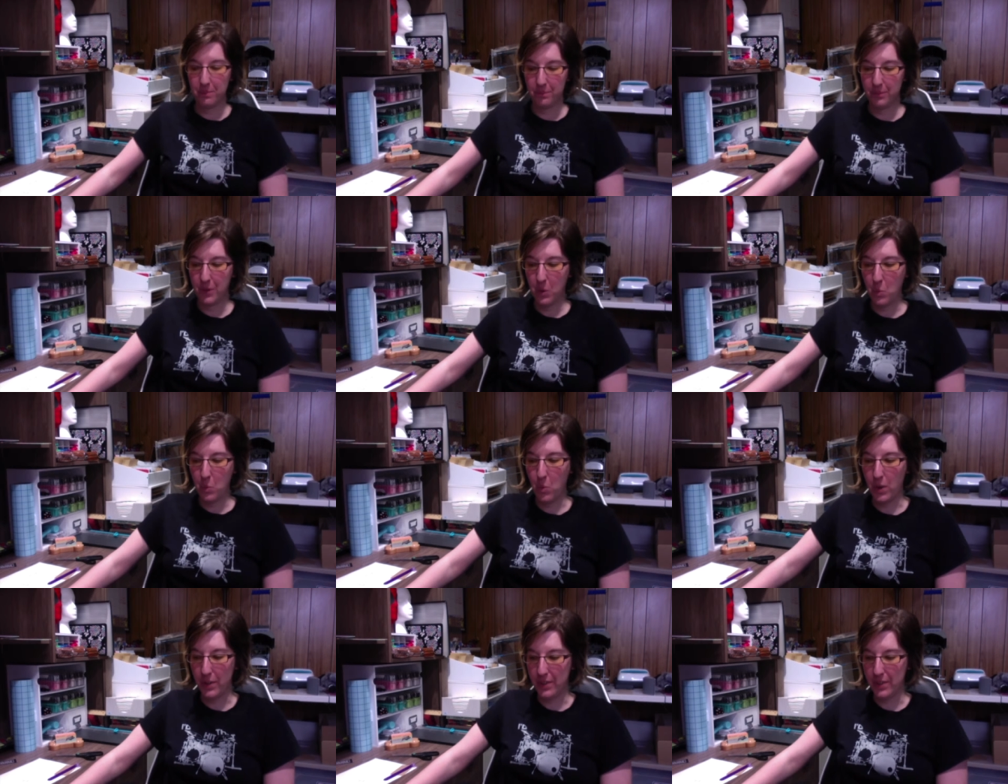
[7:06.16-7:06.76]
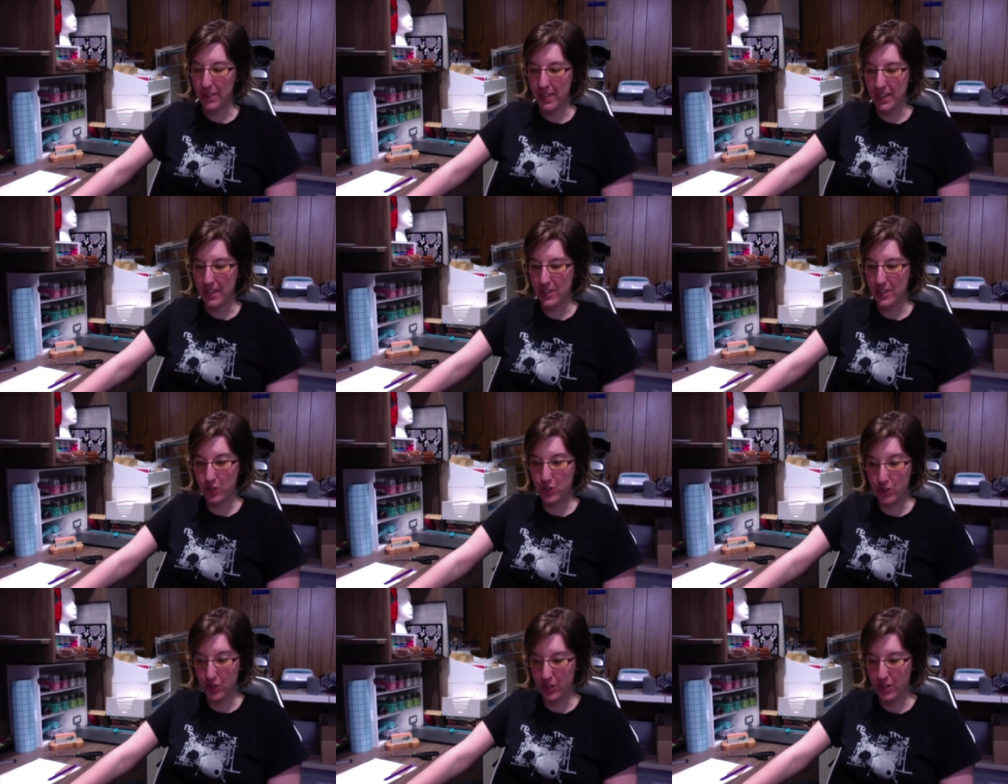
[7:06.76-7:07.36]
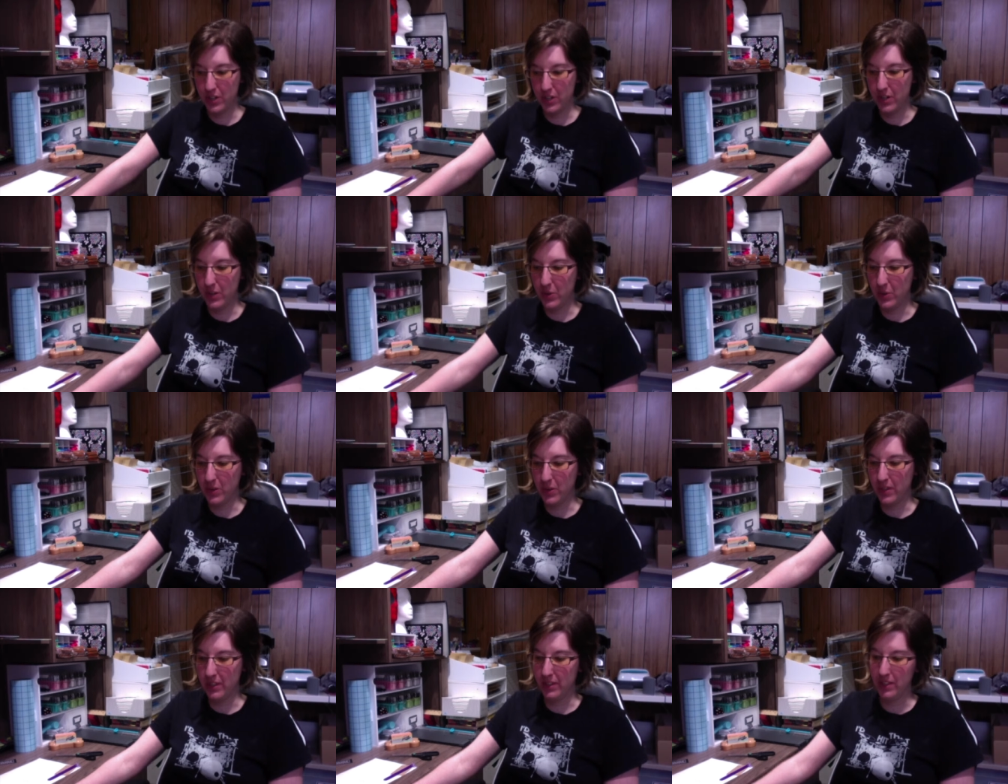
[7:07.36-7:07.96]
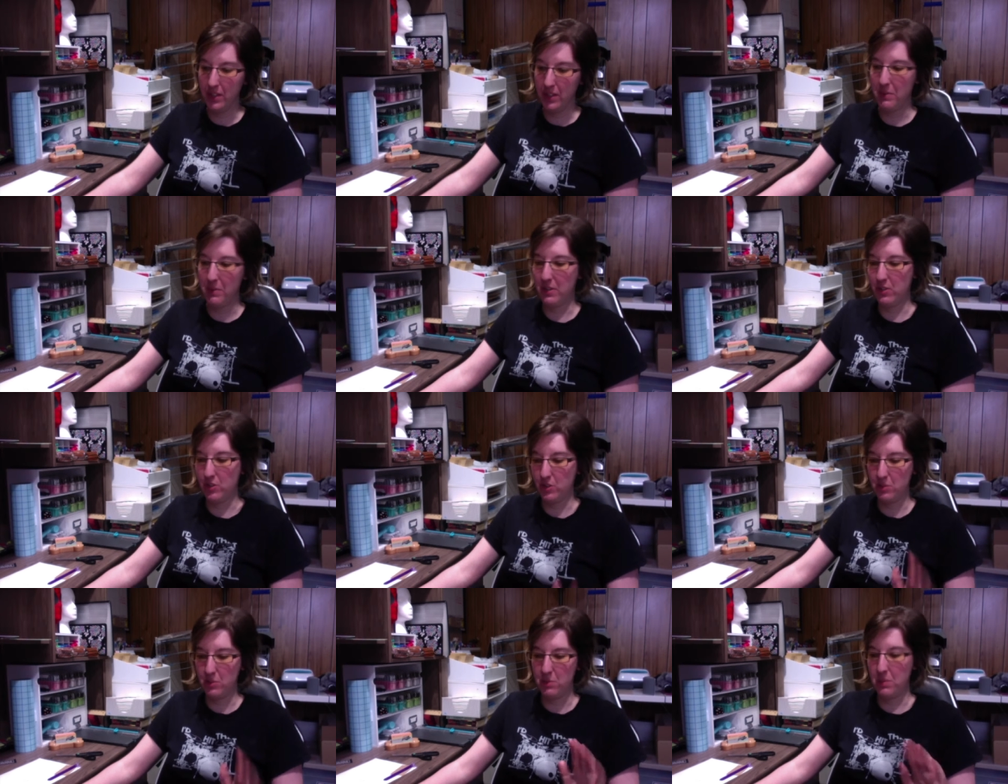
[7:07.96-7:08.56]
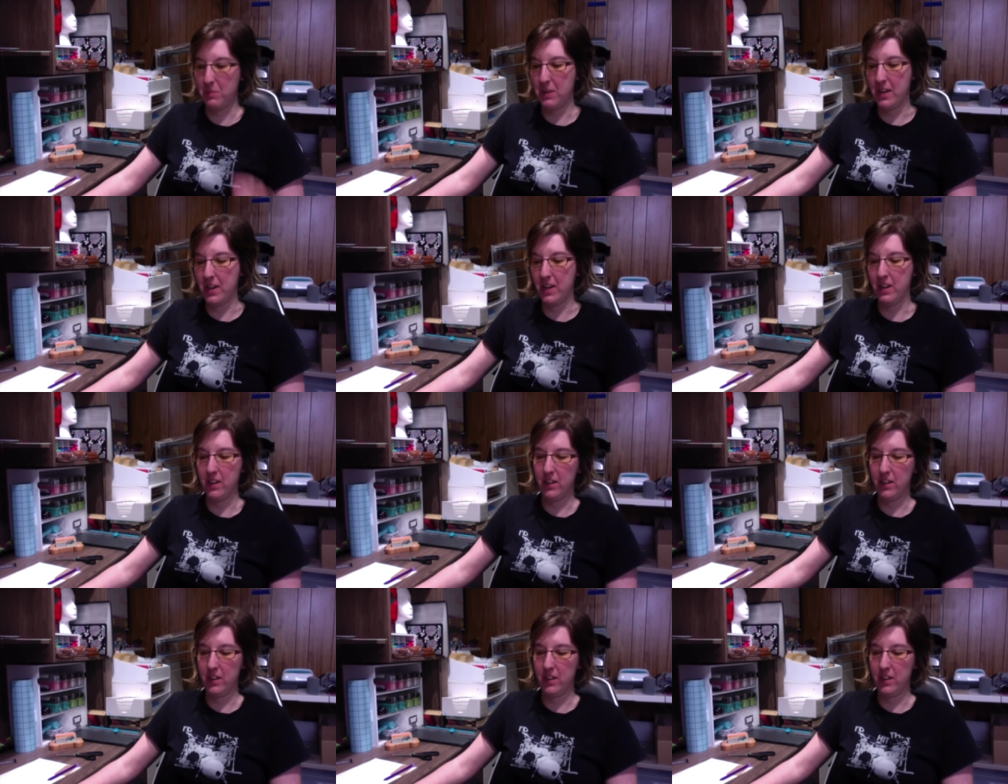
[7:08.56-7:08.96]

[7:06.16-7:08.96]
what they should do and they messaged me back